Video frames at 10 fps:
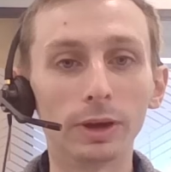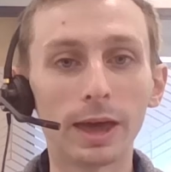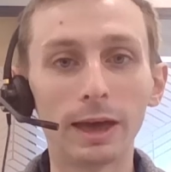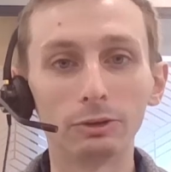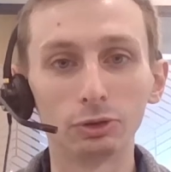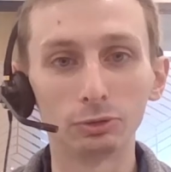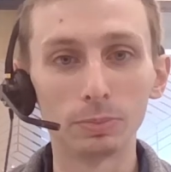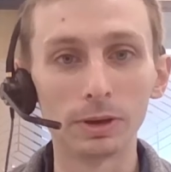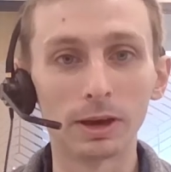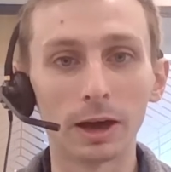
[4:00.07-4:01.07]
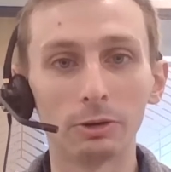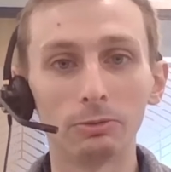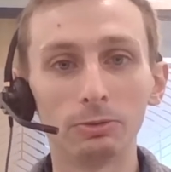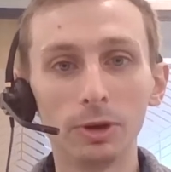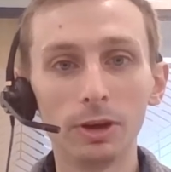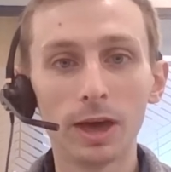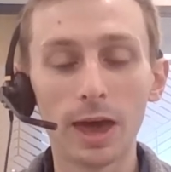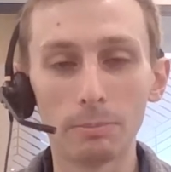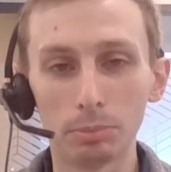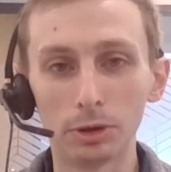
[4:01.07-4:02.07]
It can't just be kind of
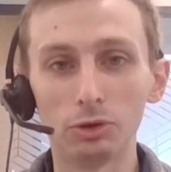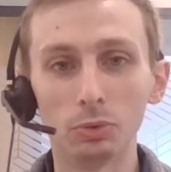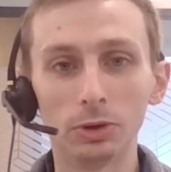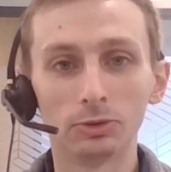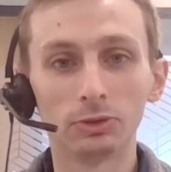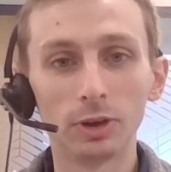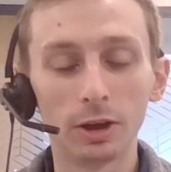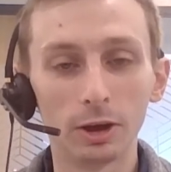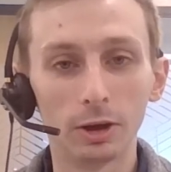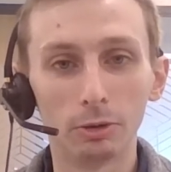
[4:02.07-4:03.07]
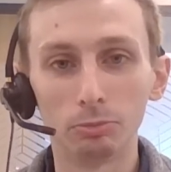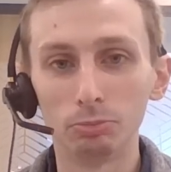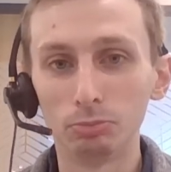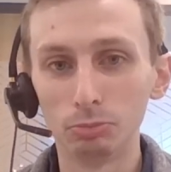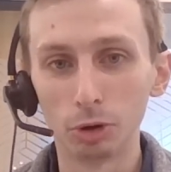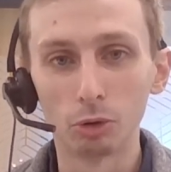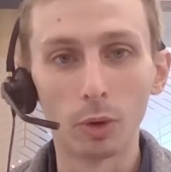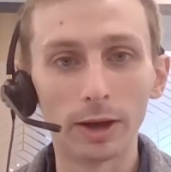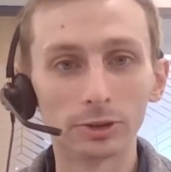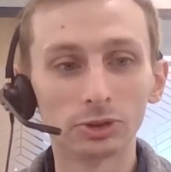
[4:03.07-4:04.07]
ambiguous
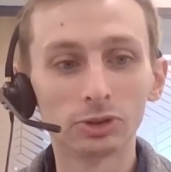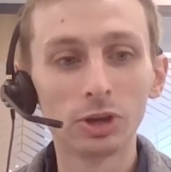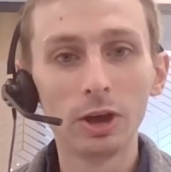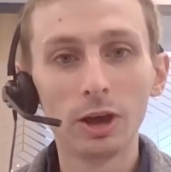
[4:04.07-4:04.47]
requests.